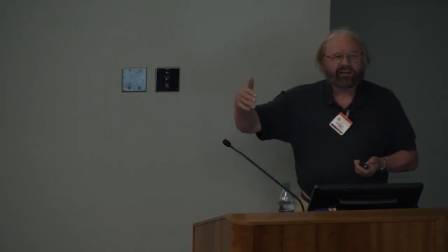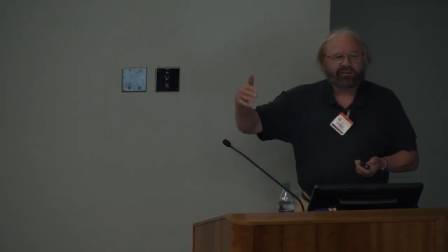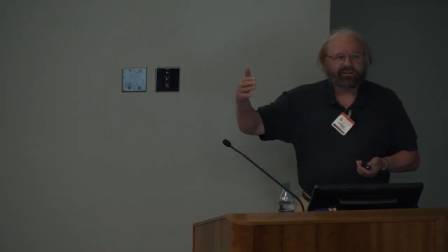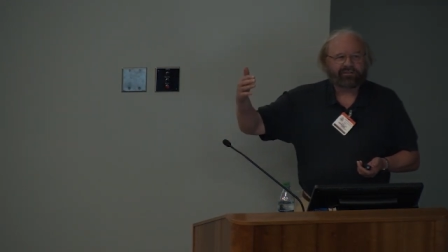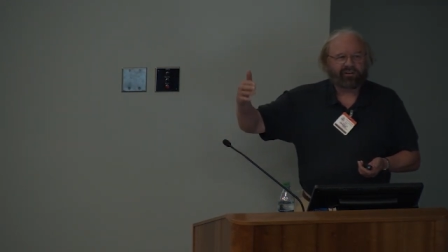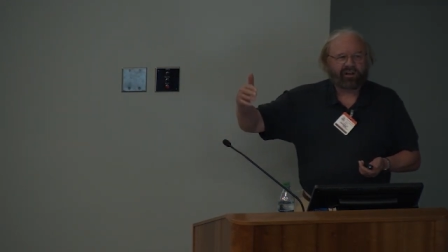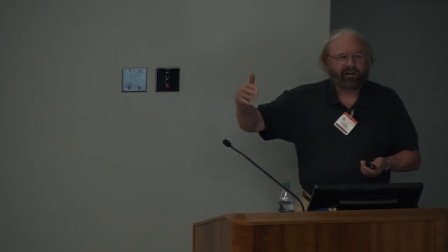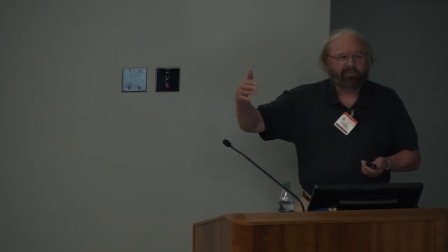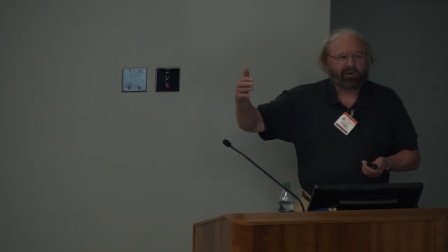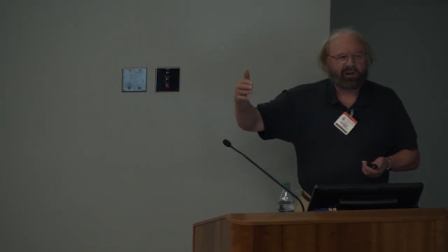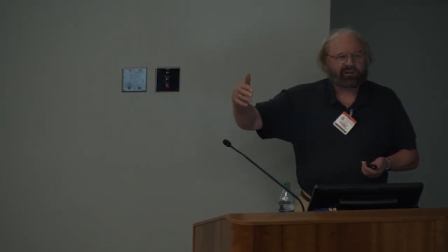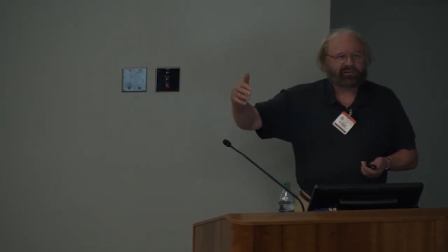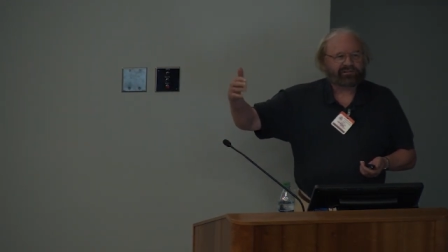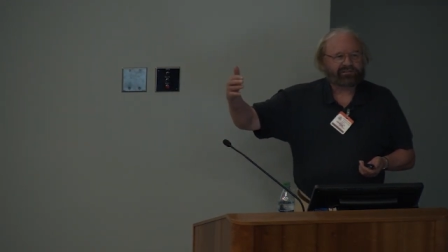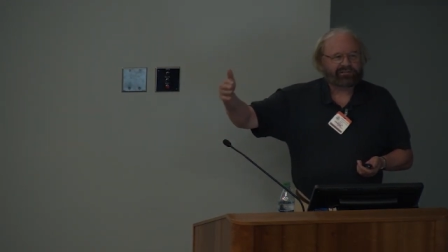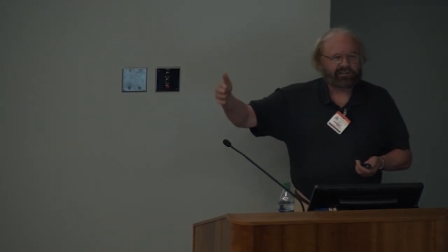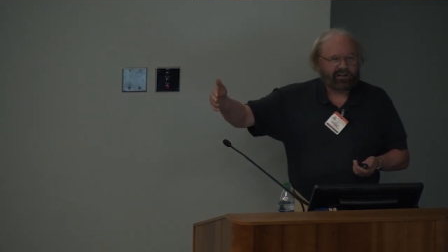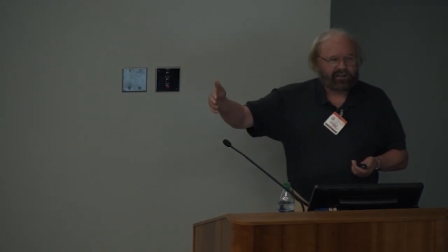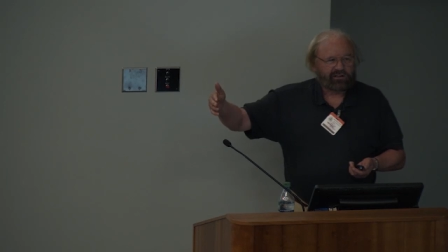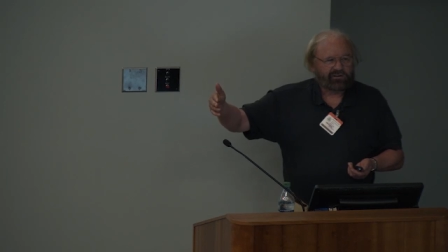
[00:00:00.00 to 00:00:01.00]
developmental
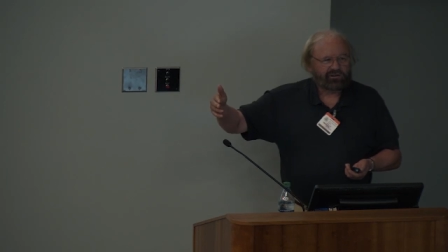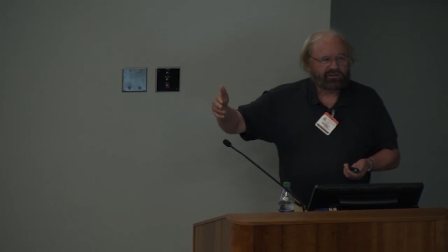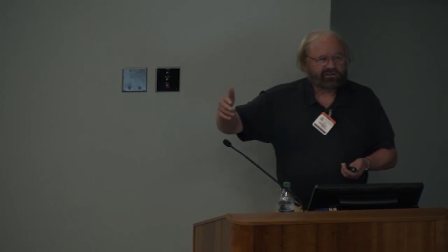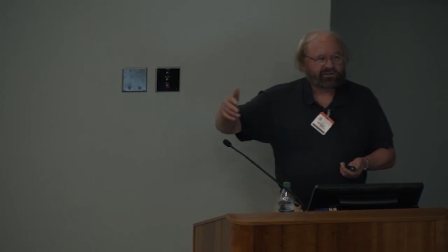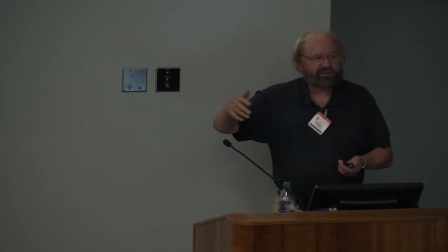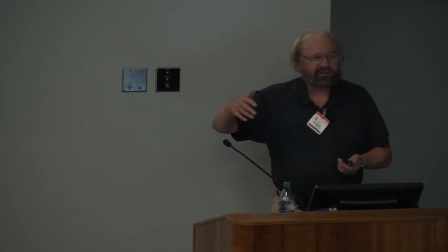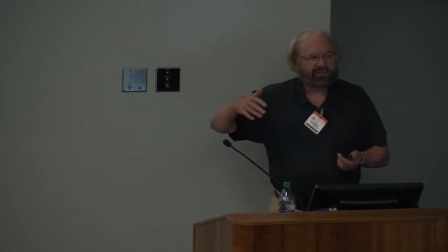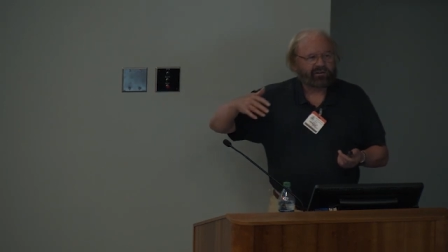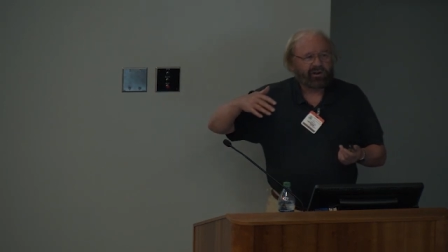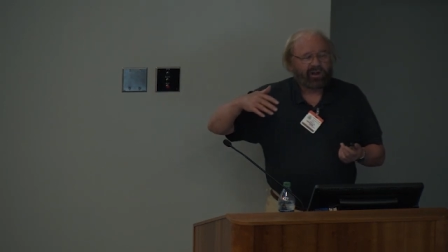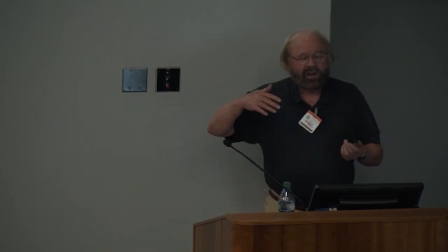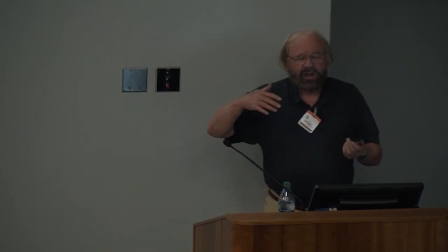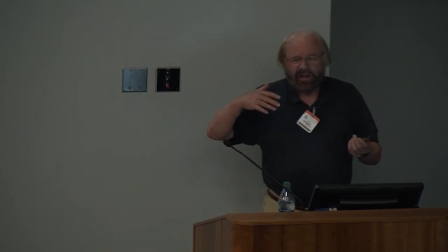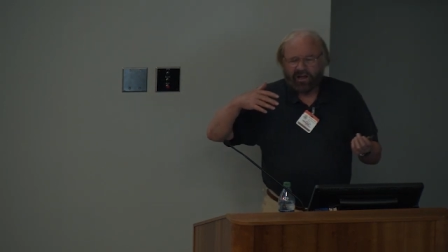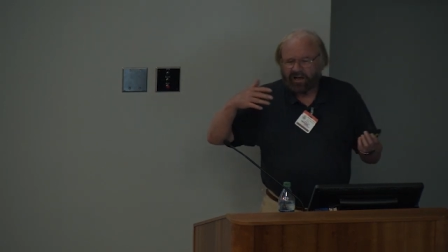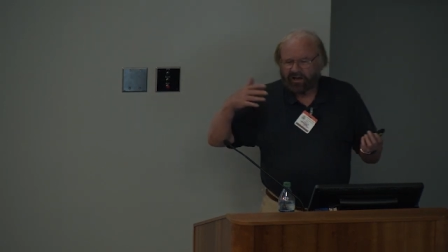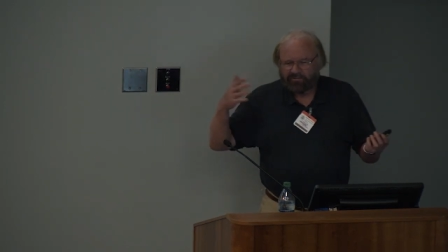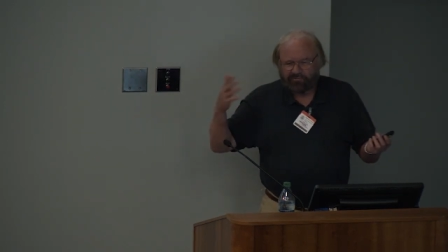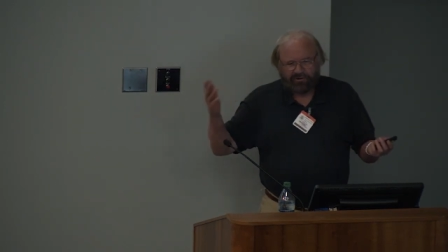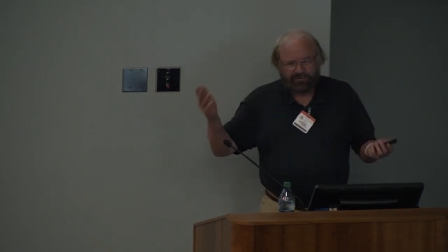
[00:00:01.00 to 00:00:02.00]
stages that,
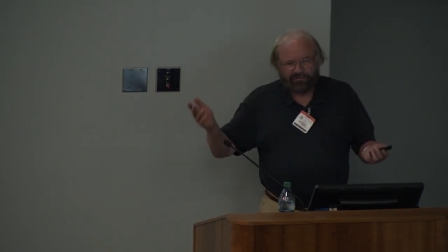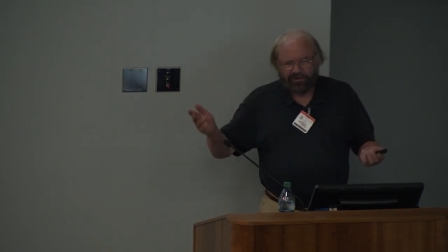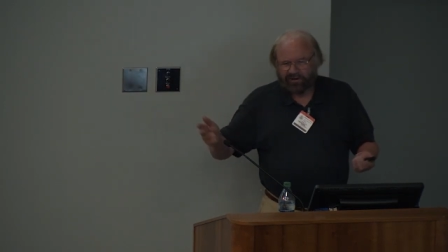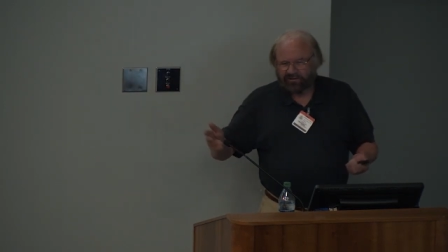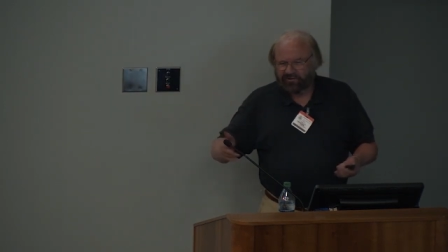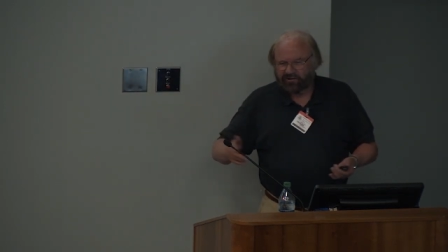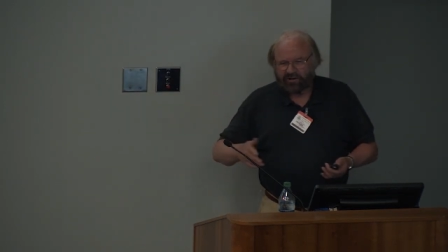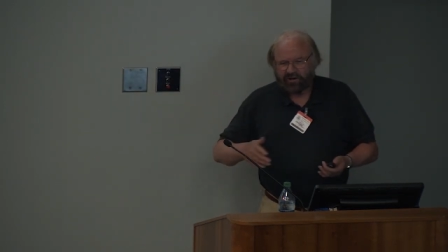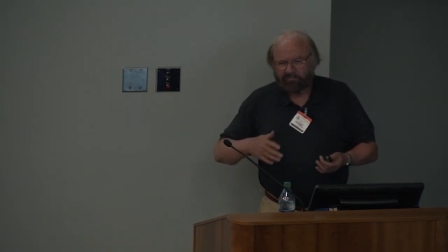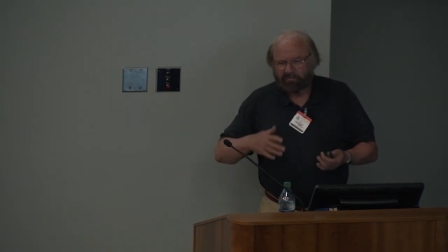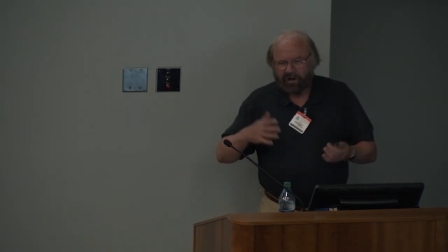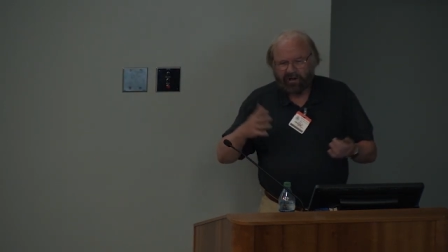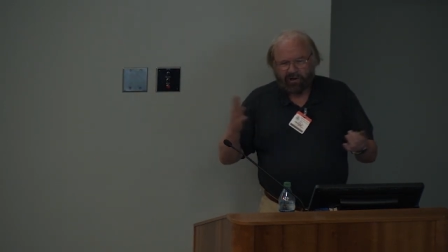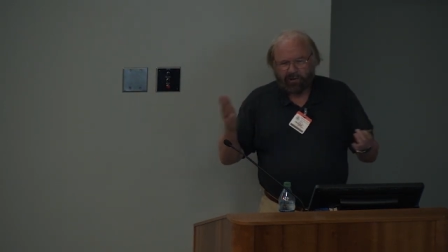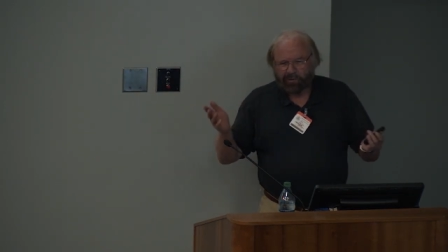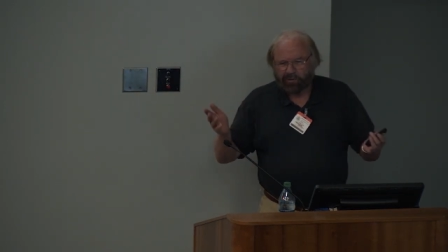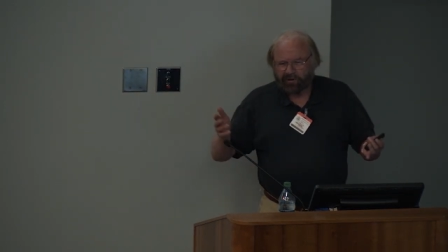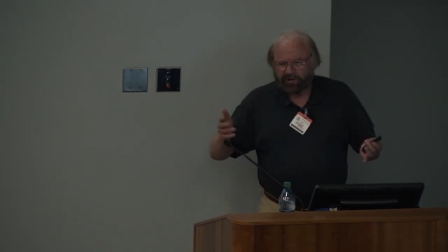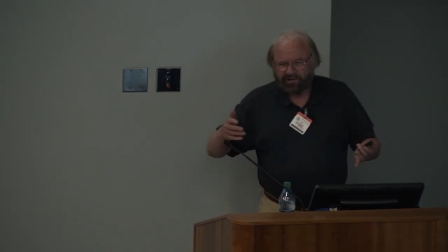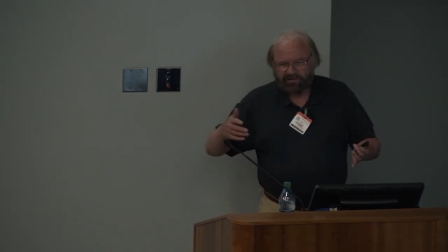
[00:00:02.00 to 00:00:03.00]
uh, reflected in
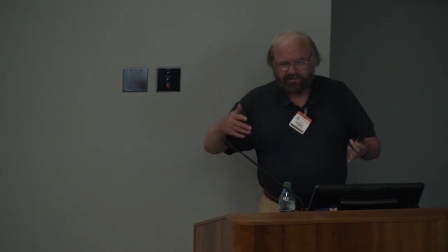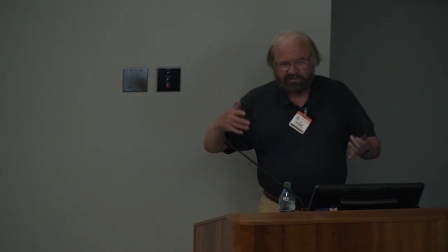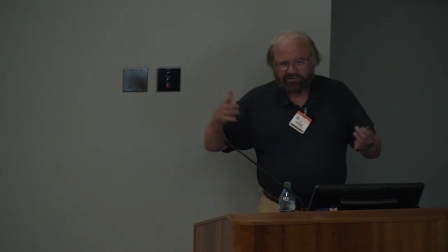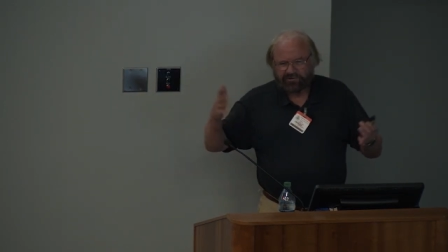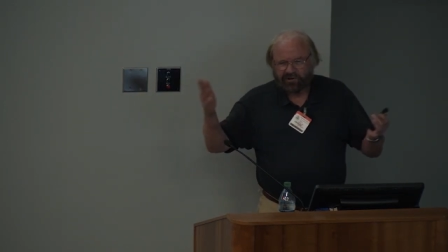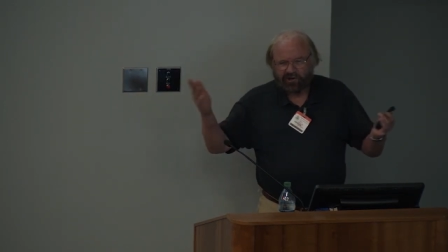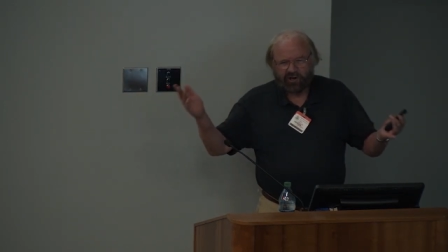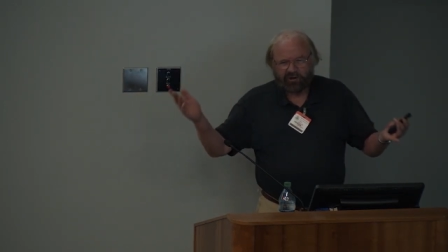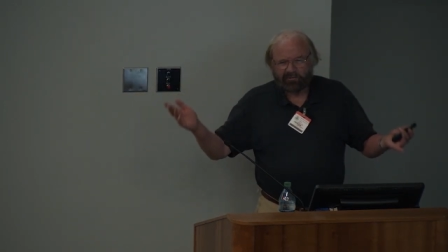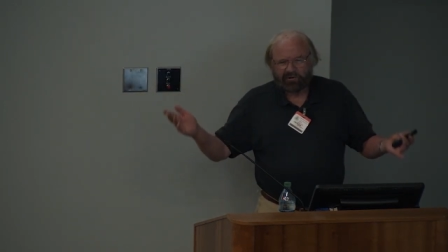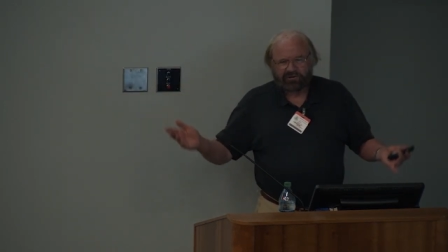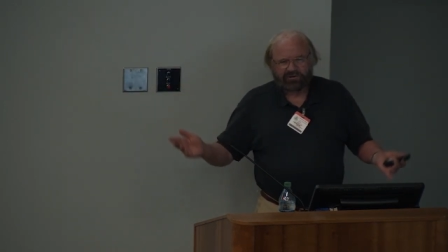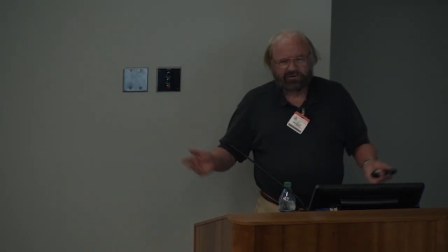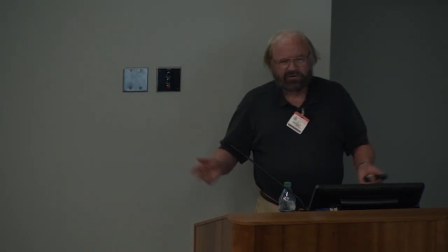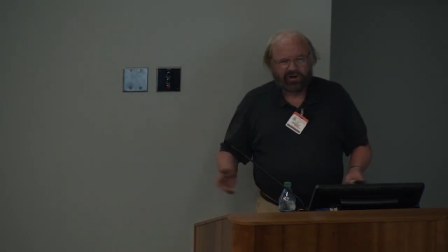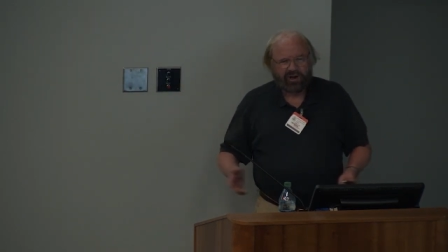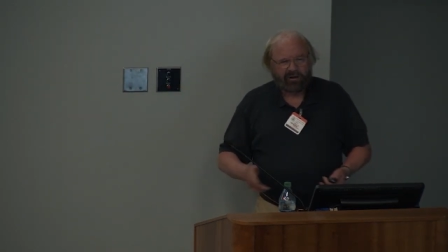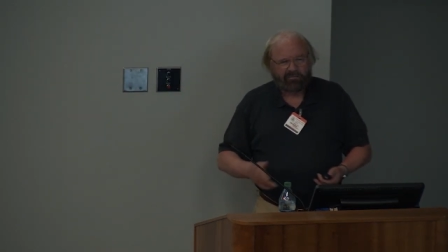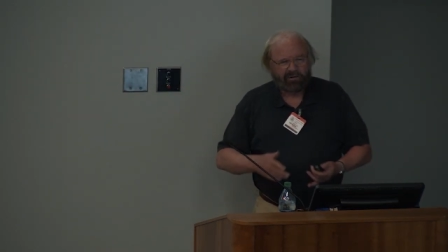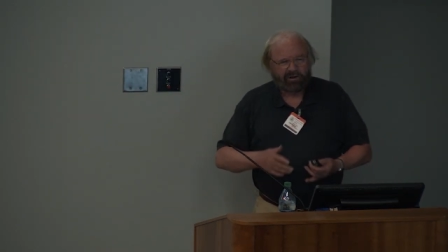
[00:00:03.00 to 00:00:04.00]
many things, autonomous
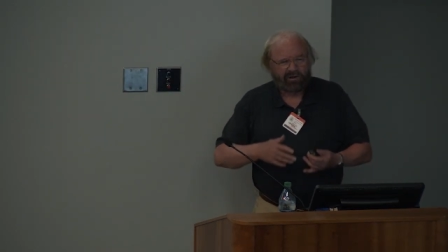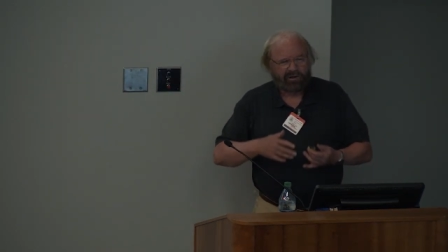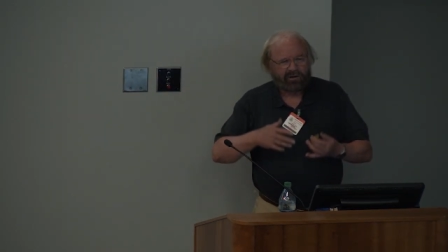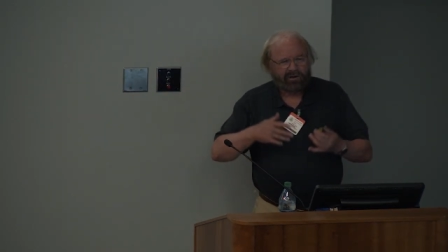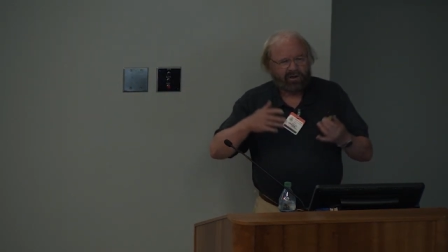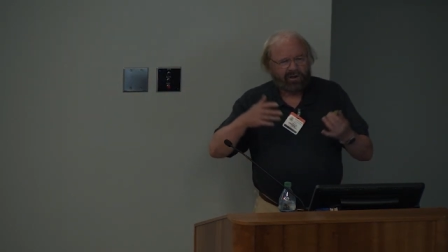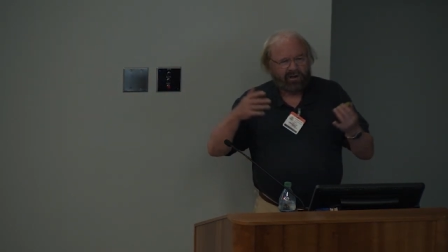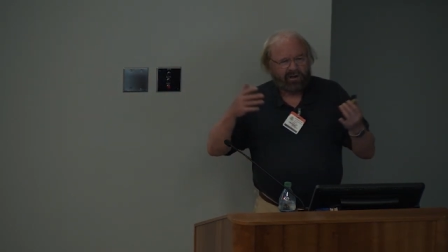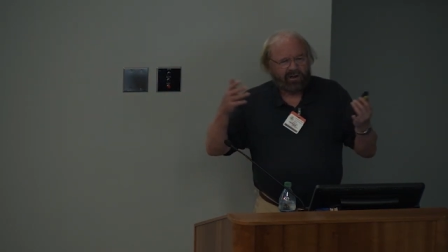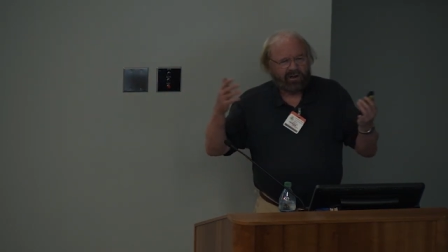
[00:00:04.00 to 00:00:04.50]
grammar,